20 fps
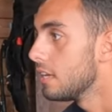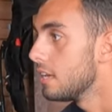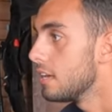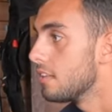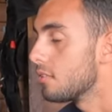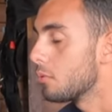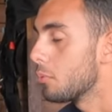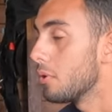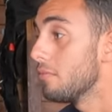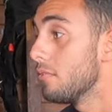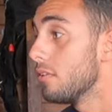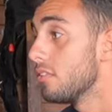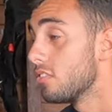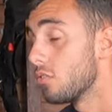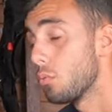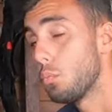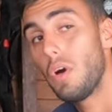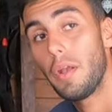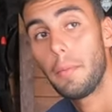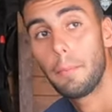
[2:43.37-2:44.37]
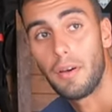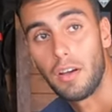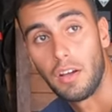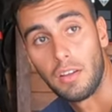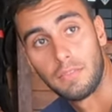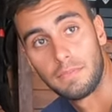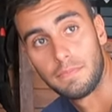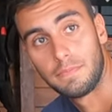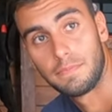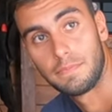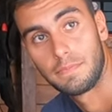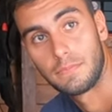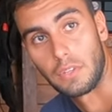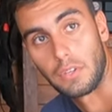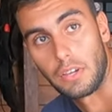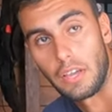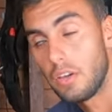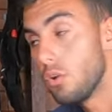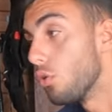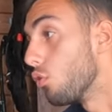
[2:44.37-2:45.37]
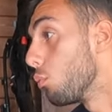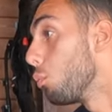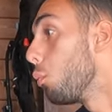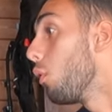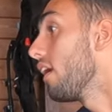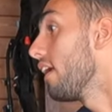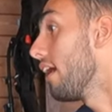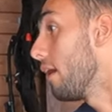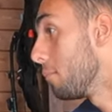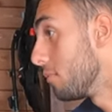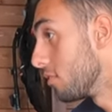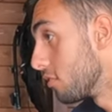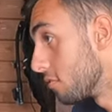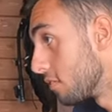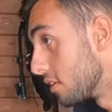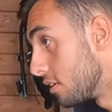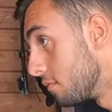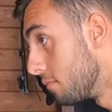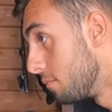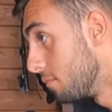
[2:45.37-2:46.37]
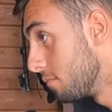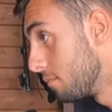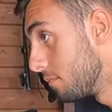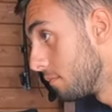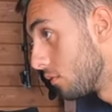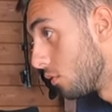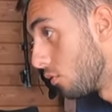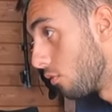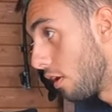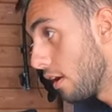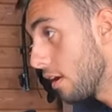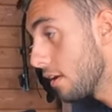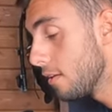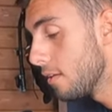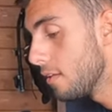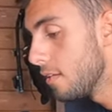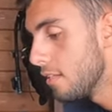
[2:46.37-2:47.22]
is equivalent to 1 bar, okay, or 1 atmosphere, alright?